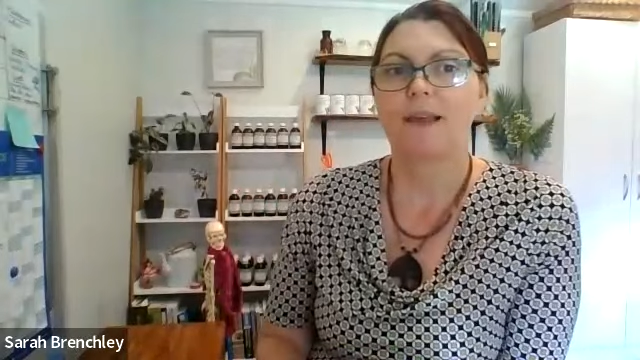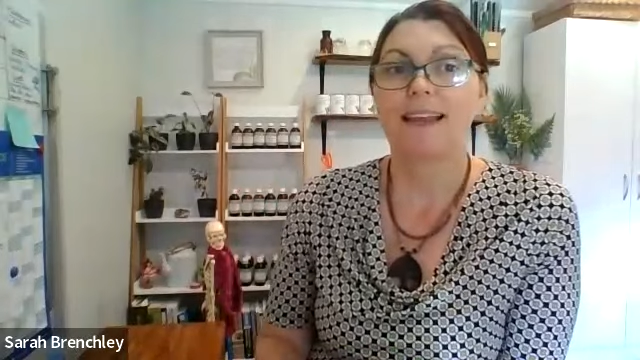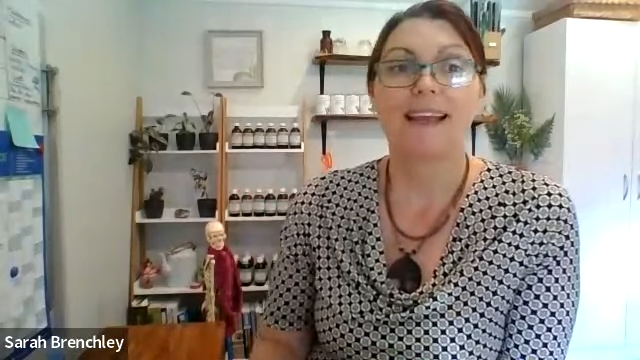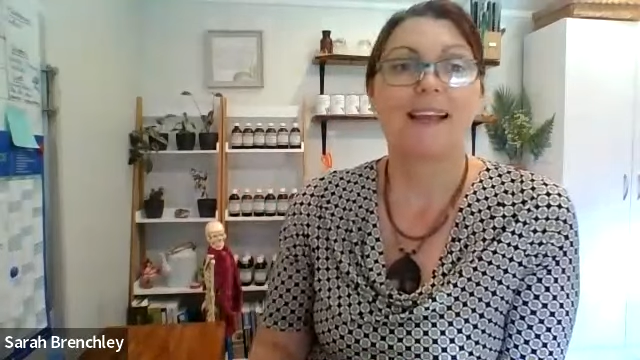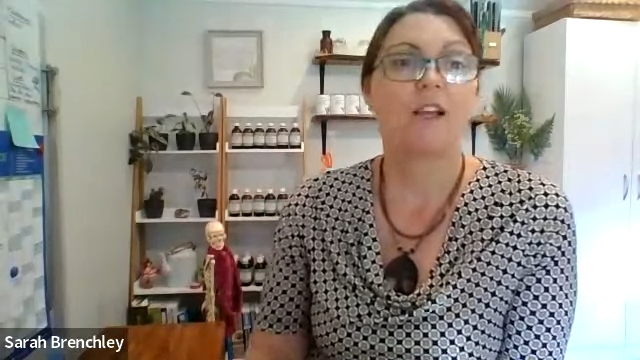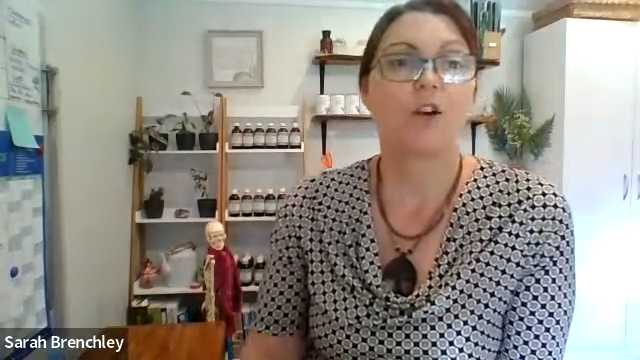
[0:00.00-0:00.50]

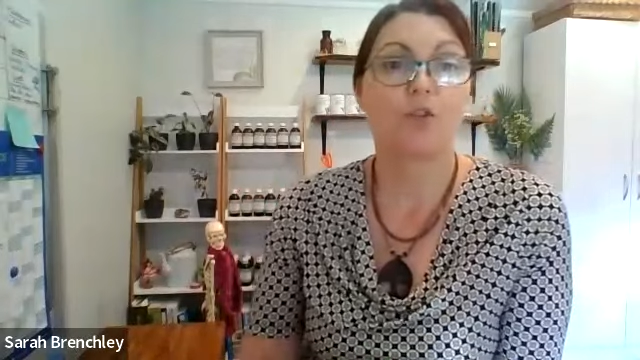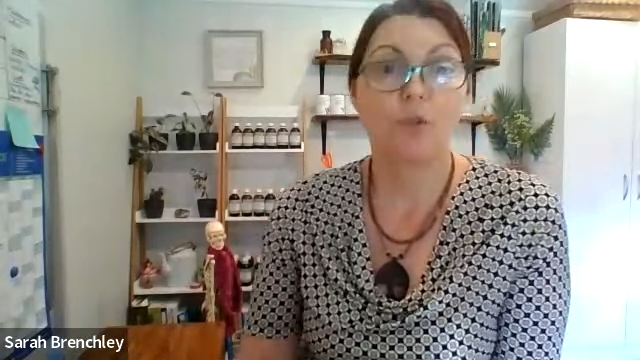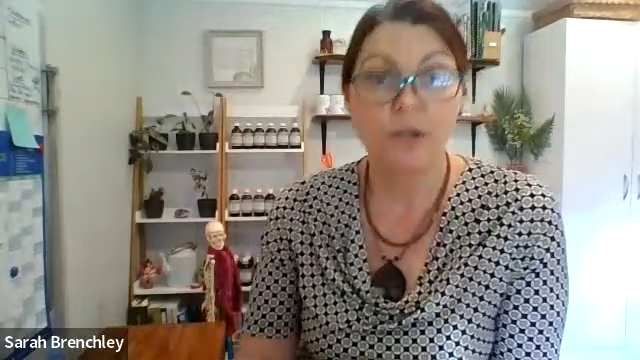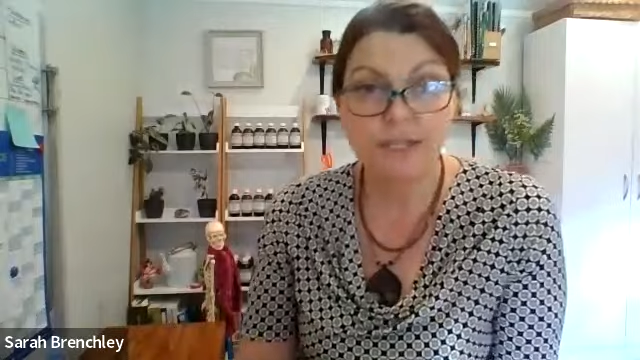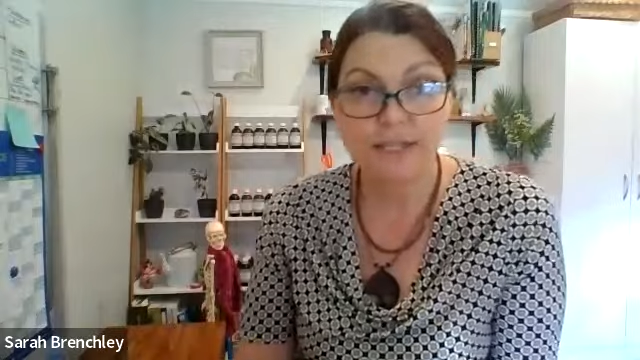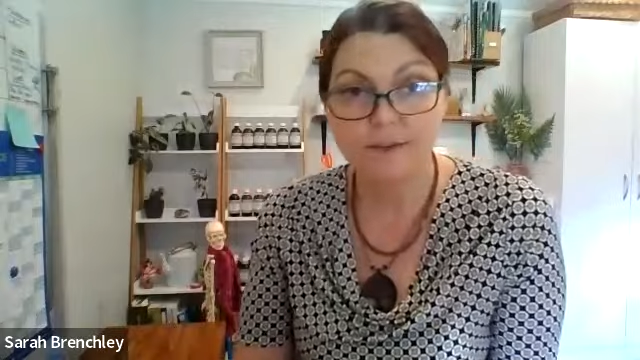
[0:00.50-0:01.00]
can
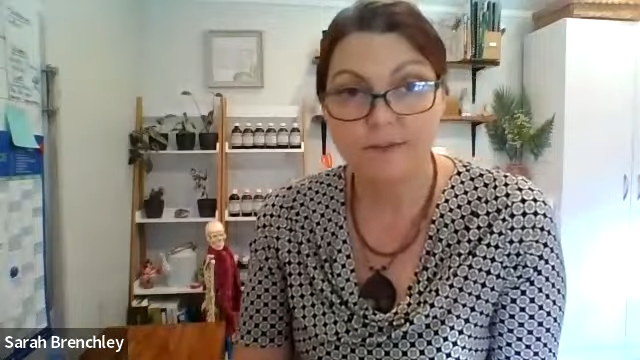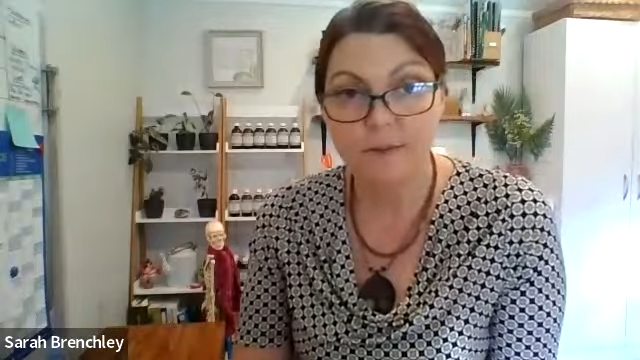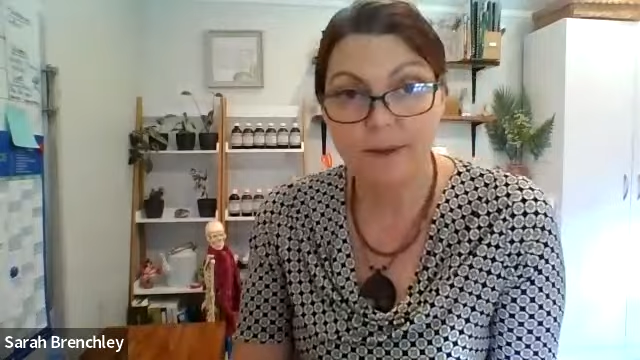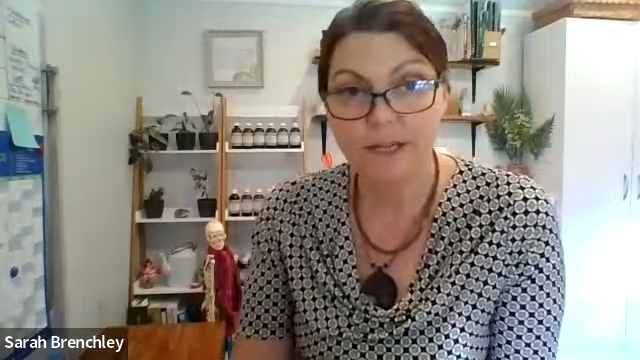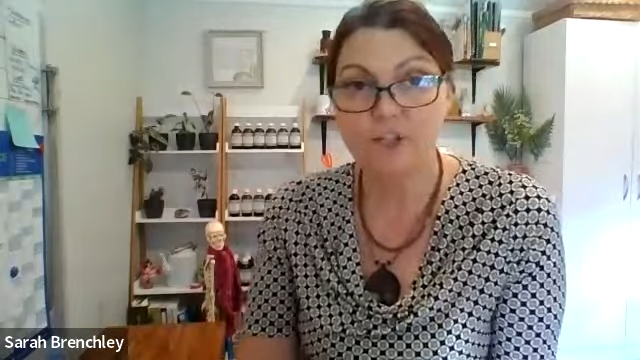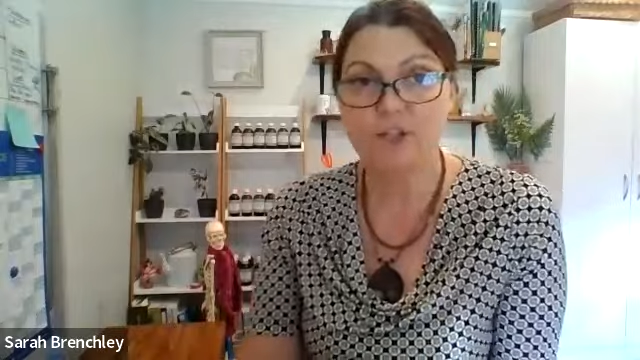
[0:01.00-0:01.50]
increase
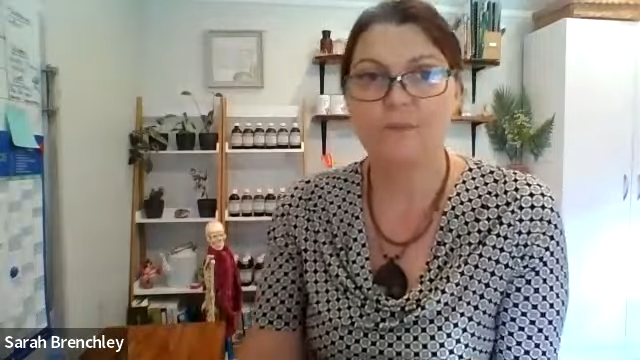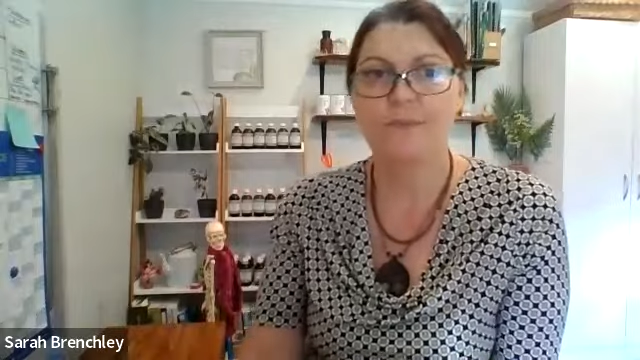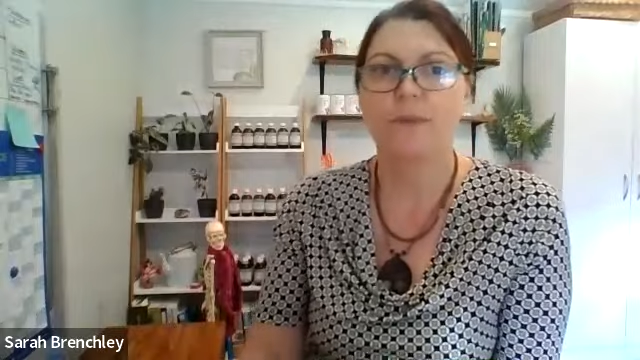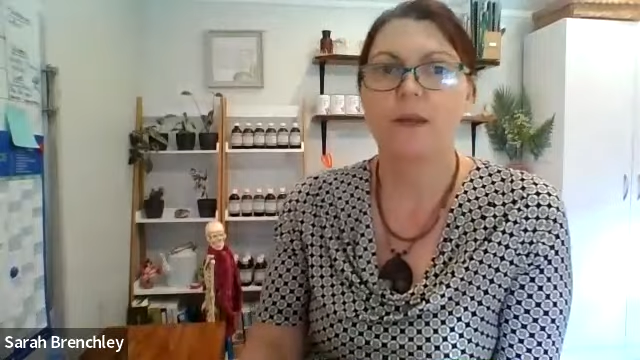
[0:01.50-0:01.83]
inflammation,